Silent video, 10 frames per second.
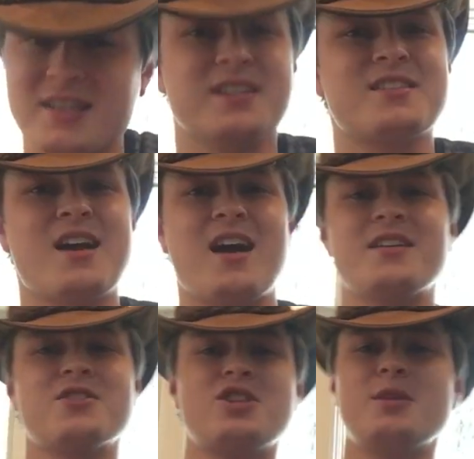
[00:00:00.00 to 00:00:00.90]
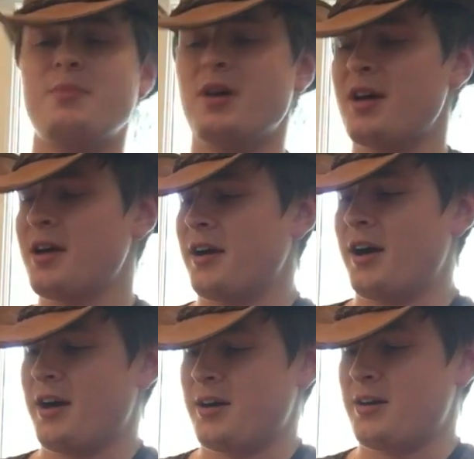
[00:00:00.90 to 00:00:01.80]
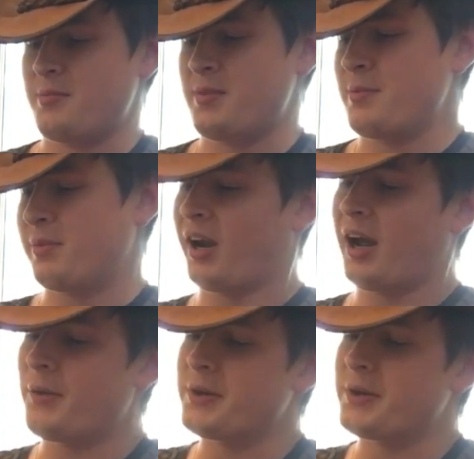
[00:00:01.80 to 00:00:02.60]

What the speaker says: is kind of cheap, but I would